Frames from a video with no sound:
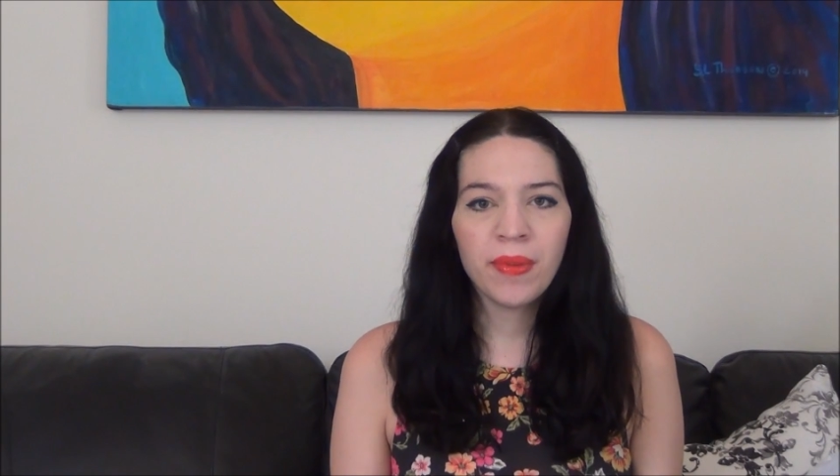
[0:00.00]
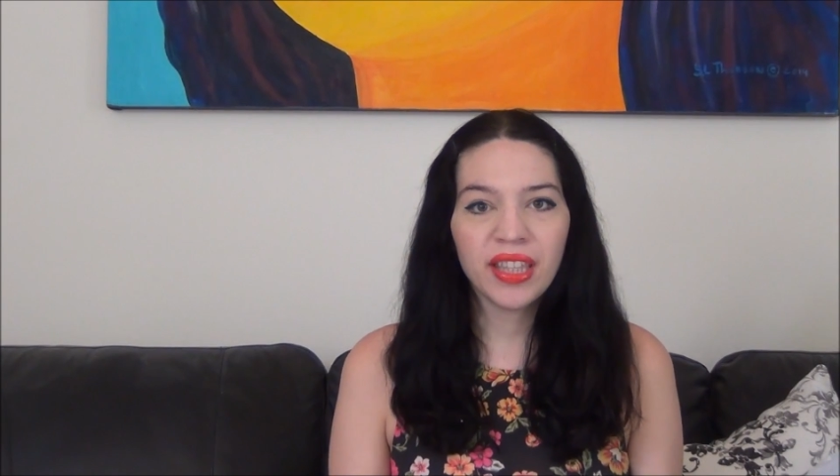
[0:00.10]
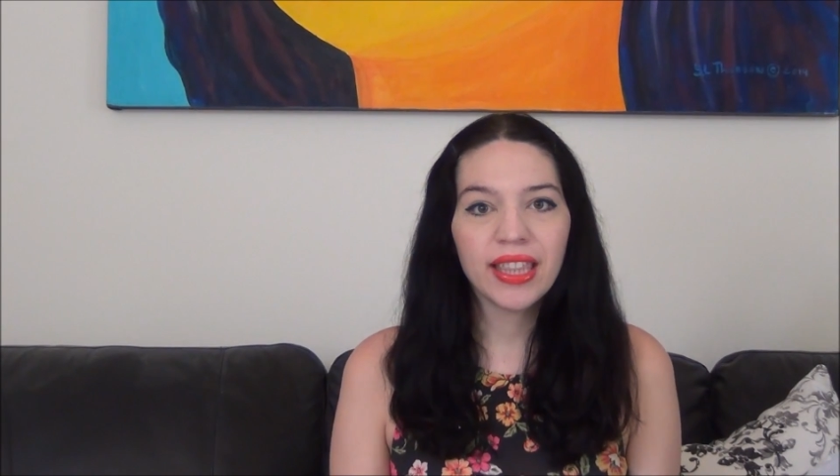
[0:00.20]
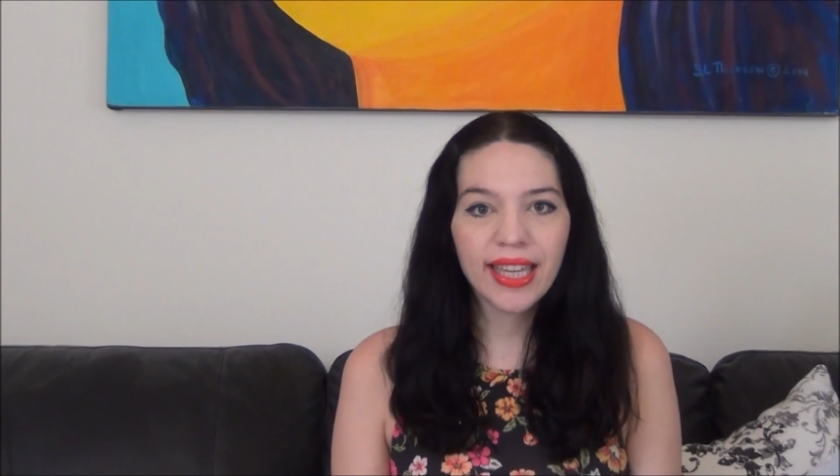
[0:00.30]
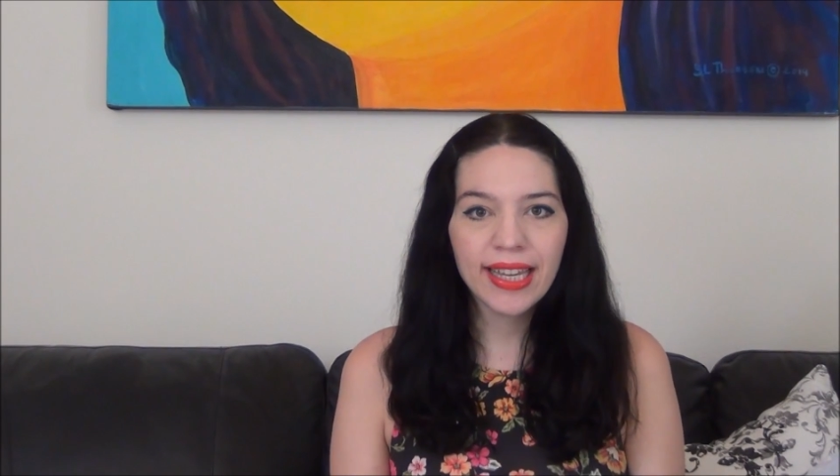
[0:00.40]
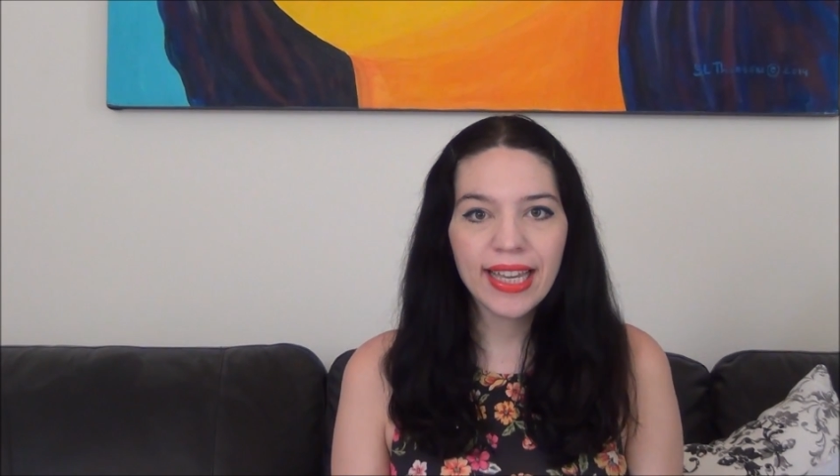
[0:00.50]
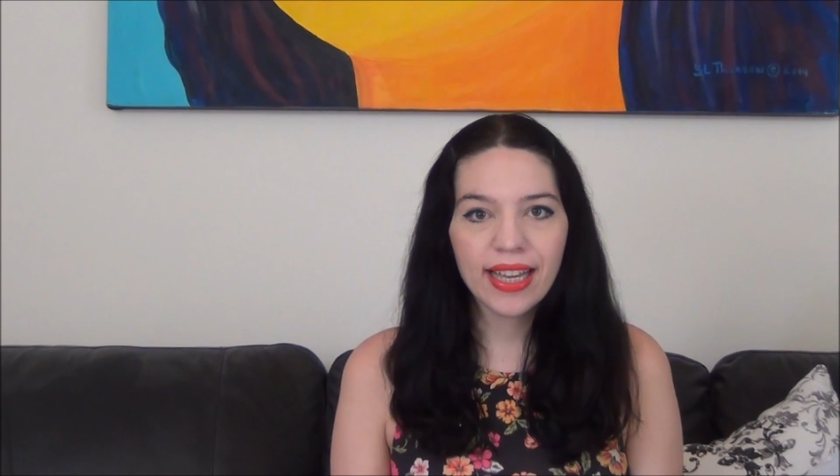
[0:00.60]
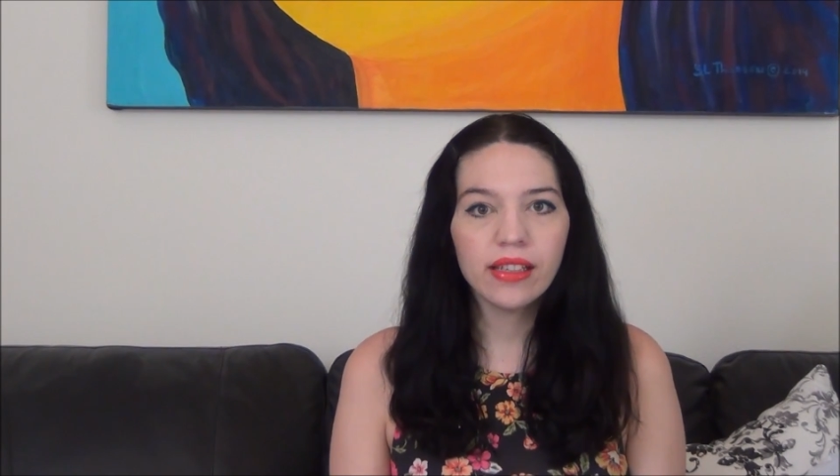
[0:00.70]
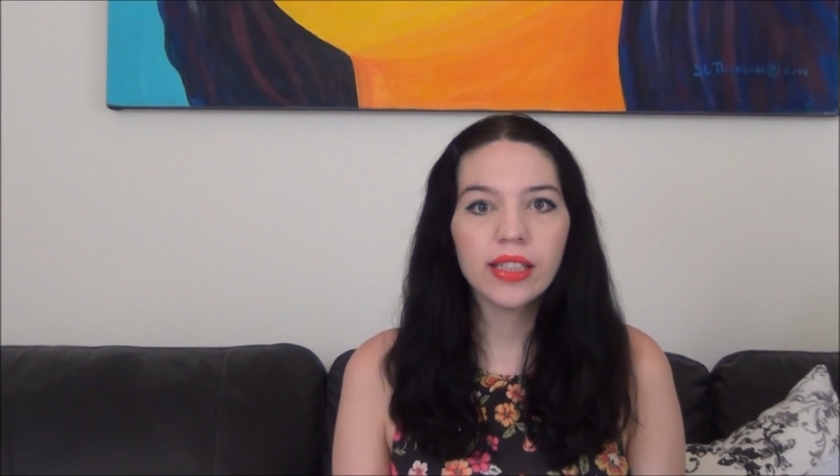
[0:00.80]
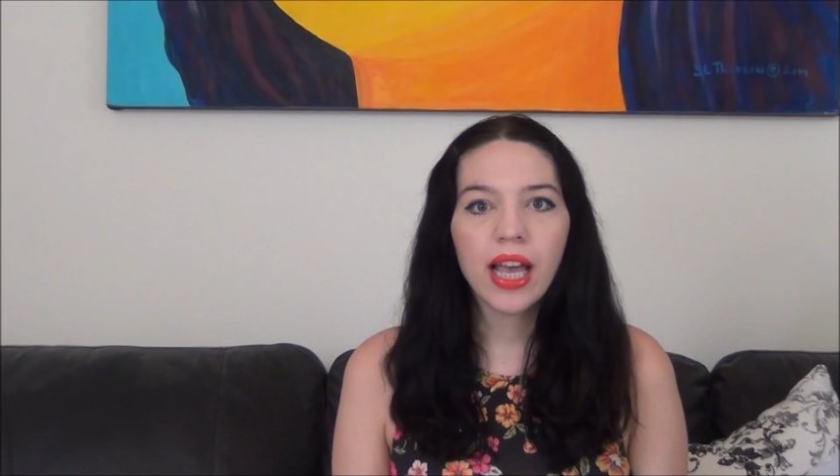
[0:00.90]
But the thing
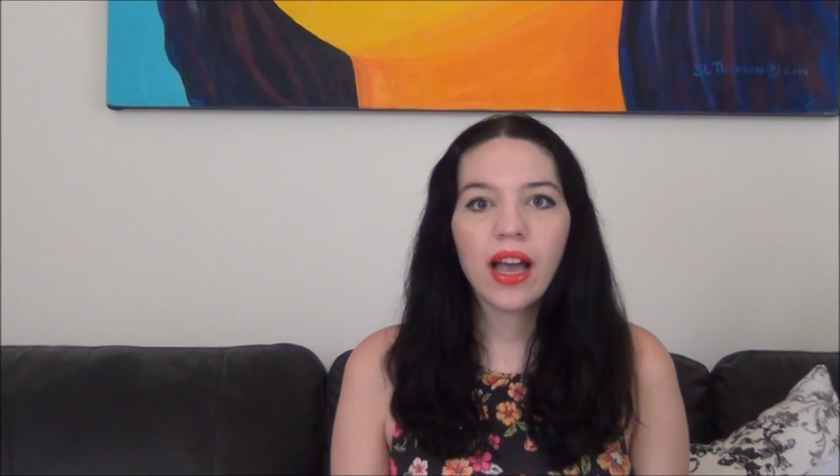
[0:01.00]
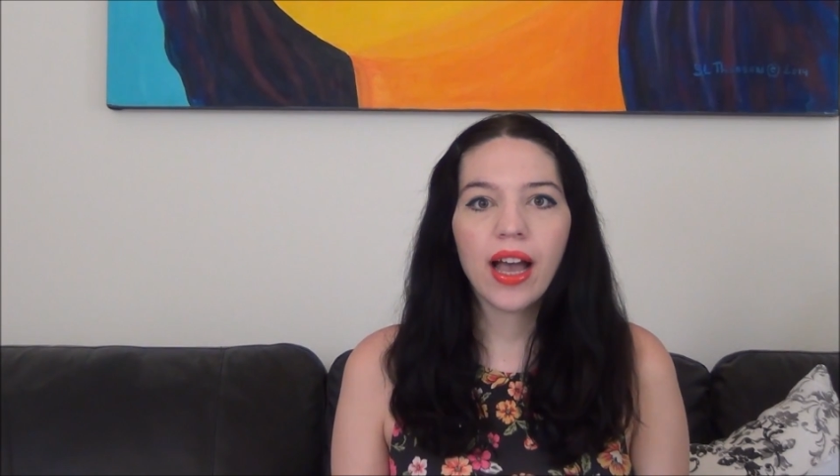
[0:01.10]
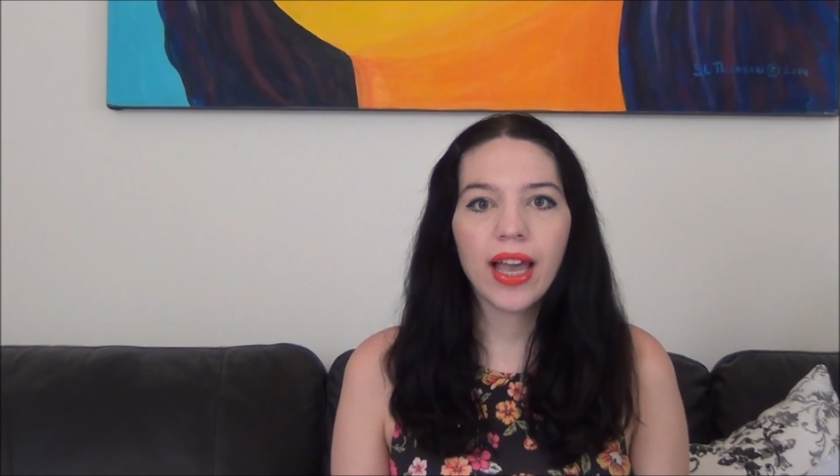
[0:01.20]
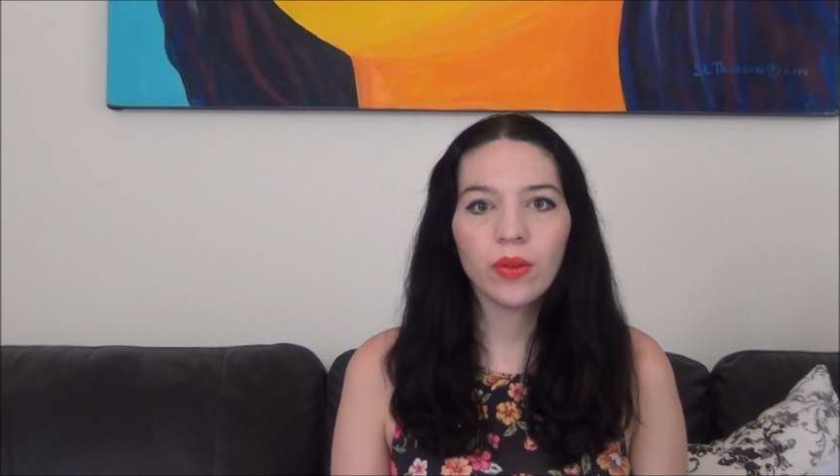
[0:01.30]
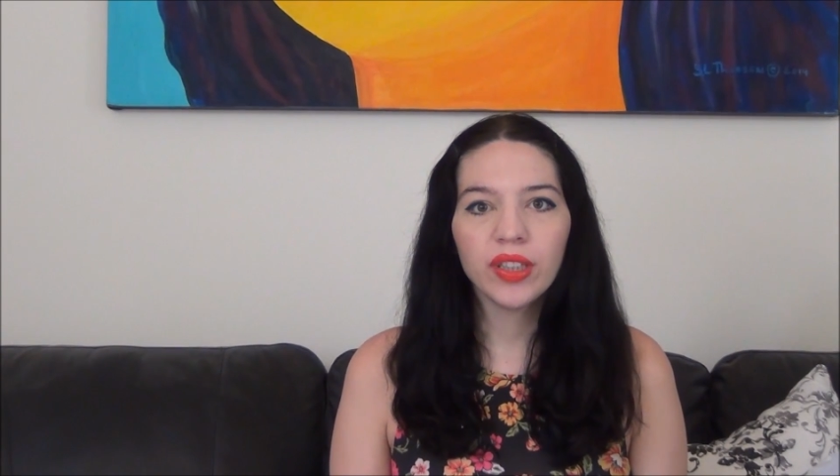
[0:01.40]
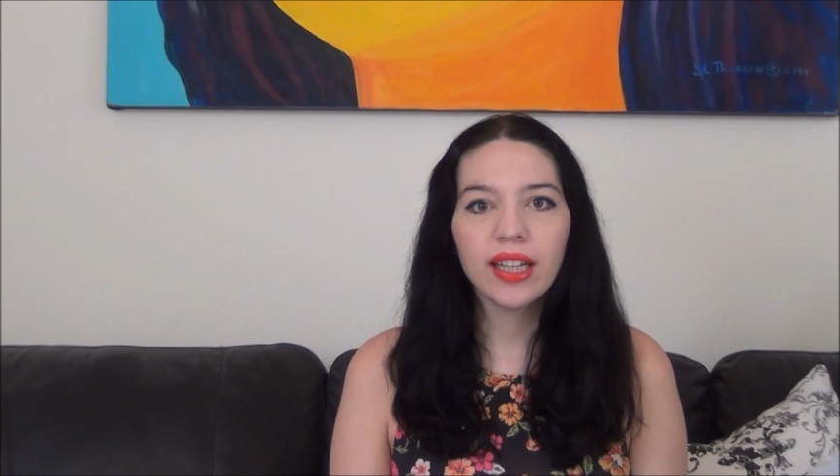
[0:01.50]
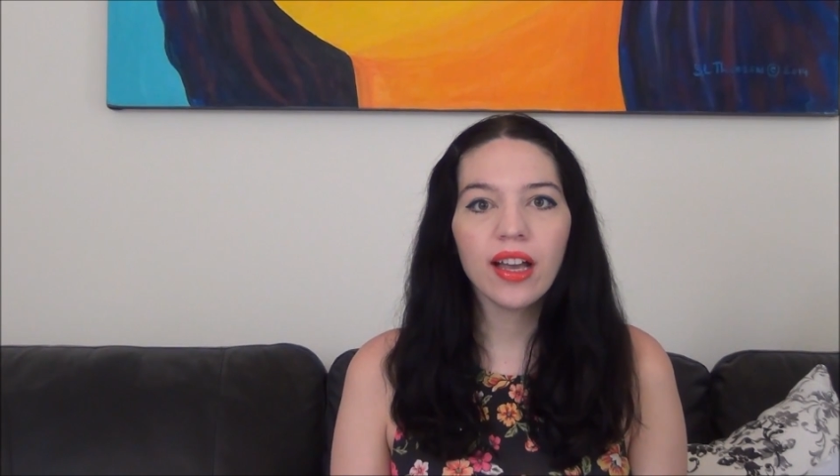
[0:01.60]
is, I only